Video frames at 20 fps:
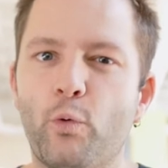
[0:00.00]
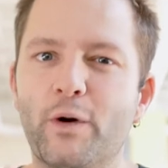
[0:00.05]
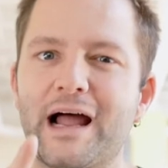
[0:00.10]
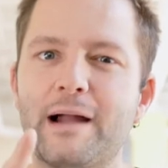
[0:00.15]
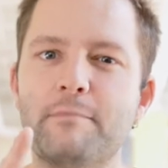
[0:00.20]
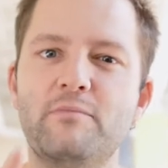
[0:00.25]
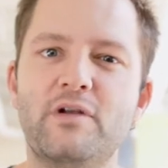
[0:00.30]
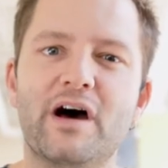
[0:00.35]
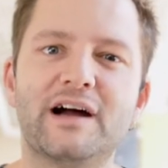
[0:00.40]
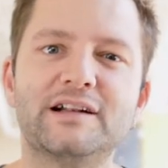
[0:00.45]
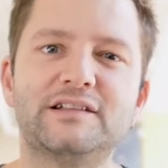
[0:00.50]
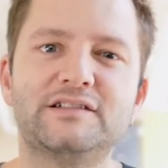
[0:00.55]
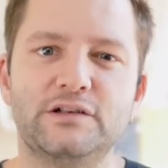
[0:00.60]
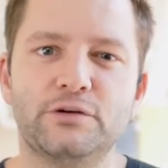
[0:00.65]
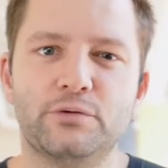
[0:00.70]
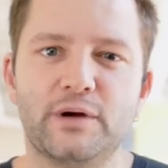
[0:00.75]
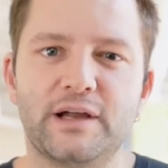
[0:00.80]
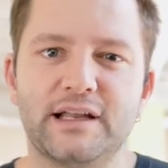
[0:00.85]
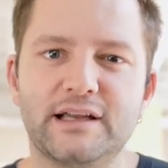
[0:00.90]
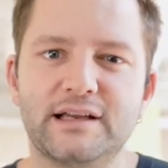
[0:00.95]
what I'm not
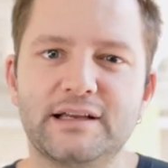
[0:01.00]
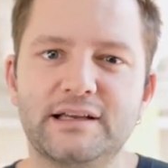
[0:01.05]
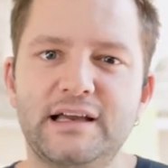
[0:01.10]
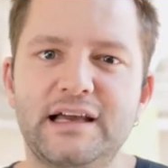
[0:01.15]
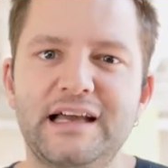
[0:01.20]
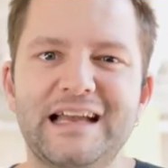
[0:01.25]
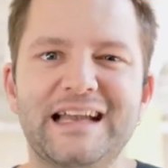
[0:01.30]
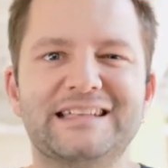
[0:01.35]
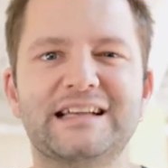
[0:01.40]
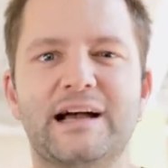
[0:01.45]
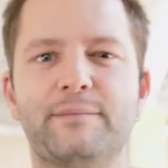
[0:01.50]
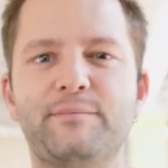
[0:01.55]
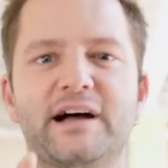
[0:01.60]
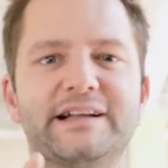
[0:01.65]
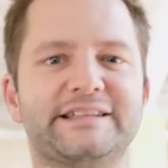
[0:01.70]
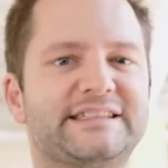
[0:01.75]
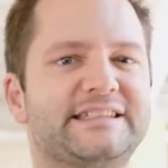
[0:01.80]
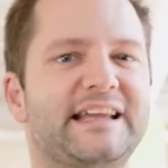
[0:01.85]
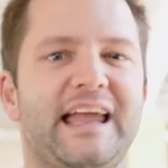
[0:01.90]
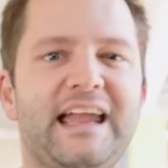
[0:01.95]
doing is I'm
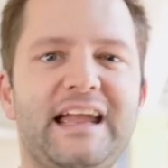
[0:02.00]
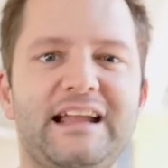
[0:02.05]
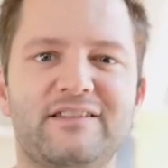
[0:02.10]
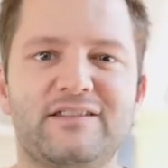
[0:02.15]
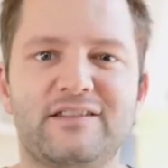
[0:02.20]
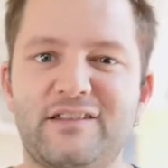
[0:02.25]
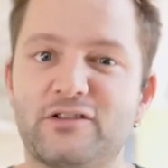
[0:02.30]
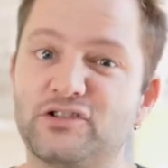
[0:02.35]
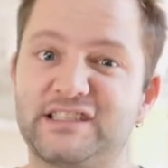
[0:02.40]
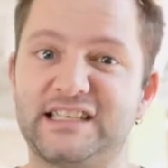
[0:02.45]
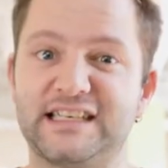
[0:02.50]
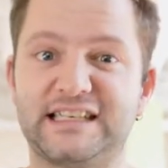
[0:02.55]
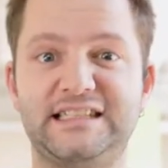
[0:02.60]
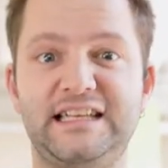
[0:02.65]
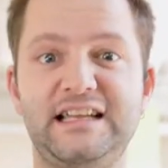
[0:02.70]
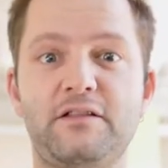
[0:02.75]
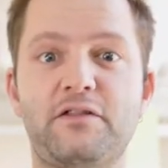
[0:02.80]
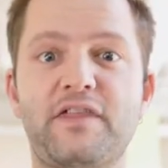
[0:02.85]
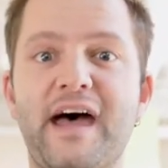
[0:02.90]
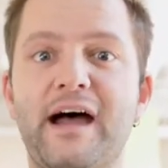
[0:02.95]
not saying there's
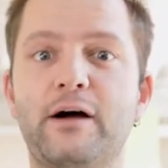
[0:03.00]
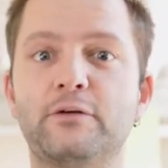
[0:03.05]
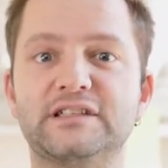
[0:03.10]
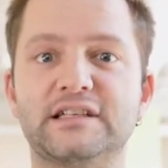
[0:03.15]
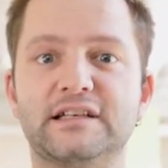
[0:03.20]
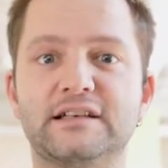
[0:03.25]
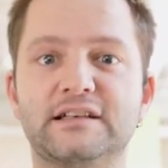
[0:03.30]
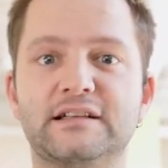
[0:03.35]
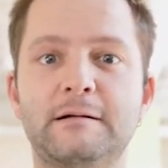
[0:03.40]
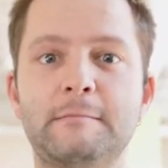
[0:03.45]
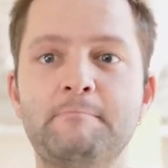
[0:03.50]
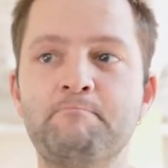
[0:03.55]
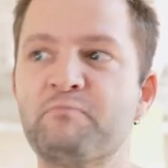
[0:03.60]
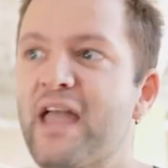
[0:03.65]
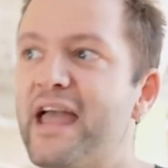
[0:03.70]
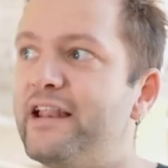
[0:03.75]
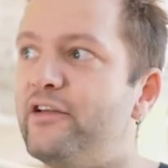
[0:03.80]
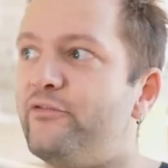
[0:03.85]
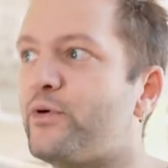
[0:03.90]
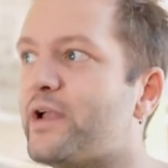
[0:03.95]
16,000,
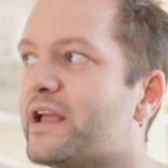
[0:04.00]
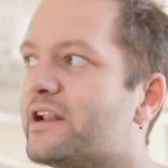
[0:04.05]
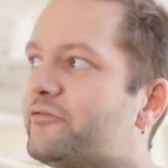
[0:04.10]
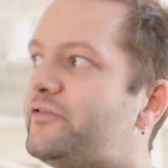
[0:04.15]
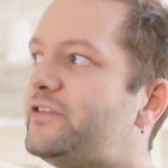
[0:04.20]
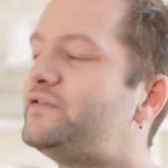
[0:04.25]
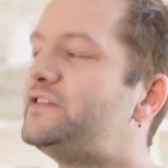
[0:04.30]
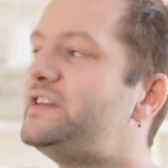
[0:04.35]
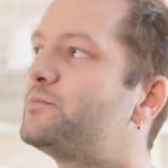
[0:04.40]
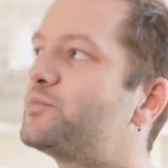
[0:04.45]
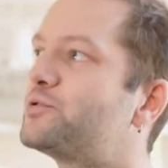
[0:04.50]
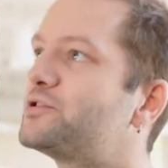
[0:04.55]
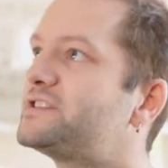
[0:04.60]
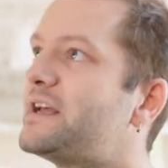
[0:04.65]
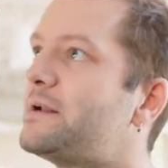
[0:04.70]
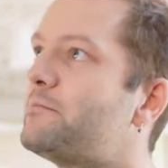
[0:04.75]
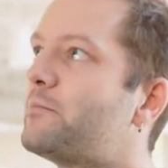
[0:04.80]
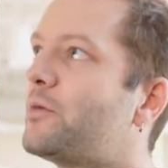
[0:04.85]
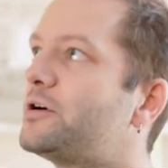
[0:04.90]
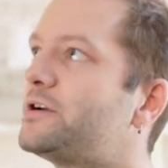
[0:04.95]
and if we had a
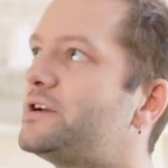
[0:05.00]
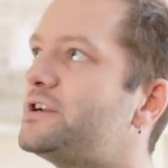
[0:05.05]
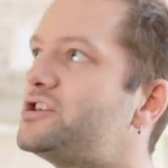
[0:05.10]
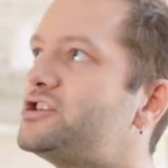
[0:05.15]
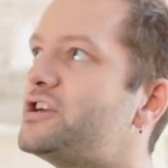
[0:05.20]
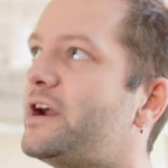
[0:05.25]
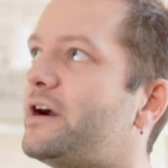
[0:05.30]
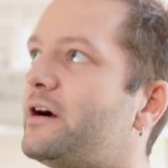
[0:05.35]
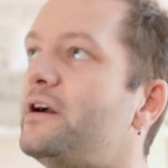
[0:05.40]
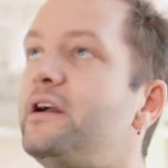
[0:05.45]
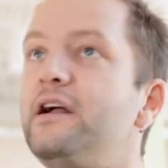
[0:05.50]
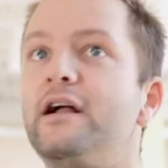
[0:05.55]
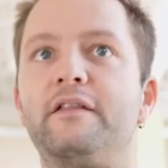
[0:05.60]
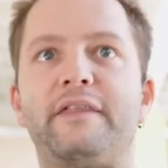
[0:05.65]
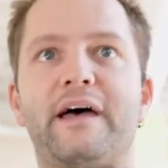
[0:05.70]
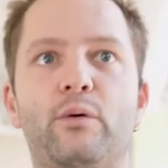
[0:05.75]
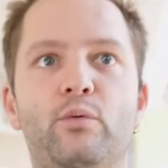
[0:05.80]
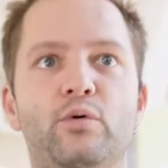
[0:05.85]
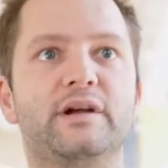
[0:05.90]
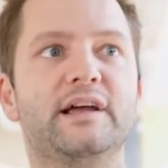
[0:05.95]
15% market share,
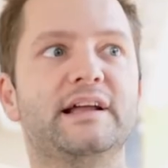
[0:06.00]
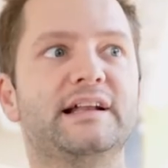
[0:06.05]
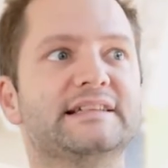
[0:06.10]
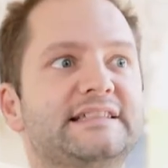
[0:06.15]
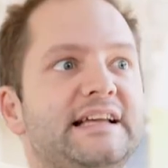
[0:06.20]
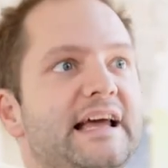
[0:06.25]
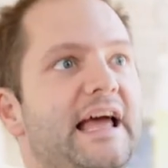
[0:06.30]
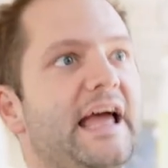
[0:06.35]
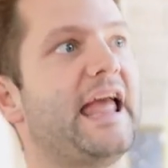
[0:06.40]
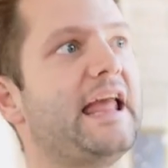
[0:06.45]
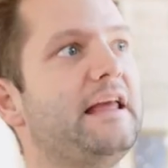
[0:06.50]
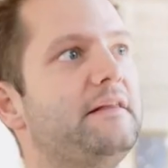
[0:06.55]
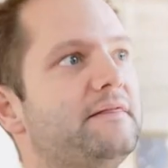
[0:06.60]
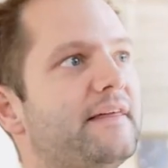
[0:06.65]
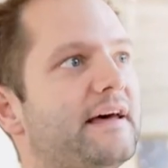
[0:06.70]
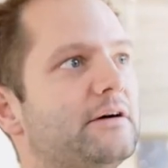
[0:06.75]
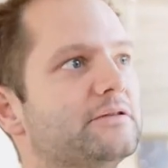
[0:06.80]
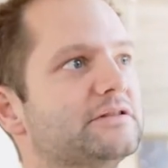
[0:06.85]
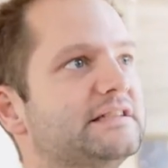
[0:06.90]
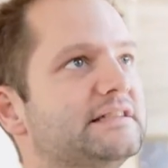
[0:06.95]
that will get us
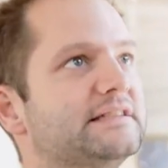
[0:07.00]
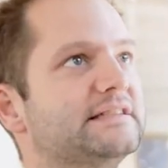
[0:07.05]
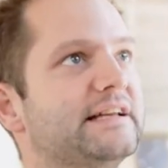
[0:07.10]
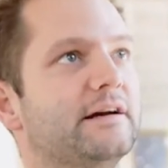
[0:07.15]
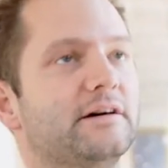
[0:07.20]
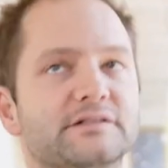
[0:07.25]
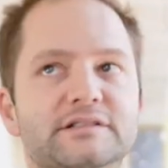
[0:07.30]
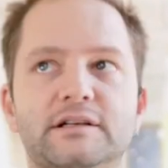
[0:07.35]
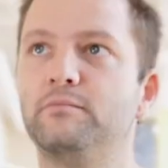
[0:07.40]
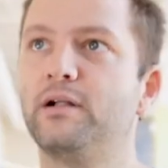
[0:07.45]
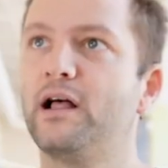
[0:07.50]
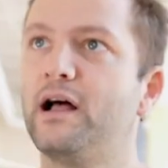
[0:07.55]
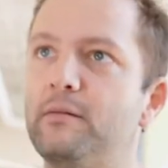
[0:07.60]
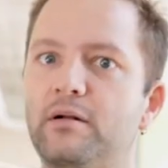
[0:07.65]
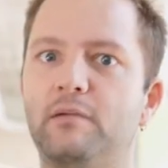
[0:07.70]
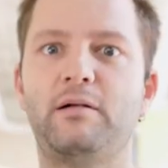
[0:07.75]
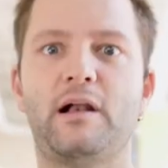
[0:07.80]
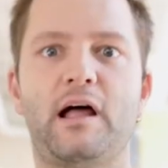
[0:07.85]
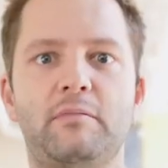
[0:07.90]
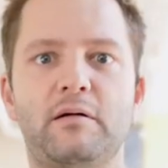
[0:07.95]
8,000 sales and blah,
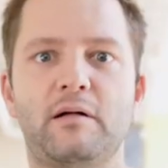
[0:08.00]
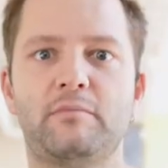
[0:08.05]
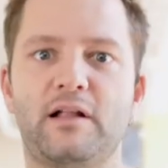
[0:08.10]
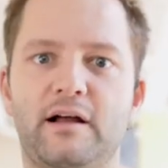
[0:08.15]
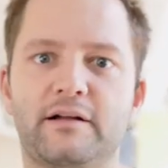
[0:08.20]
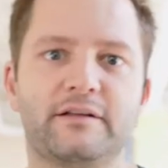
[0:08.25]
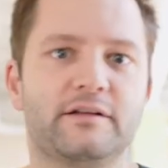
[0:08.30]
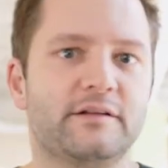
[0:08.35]
blah, blah, blah, blah.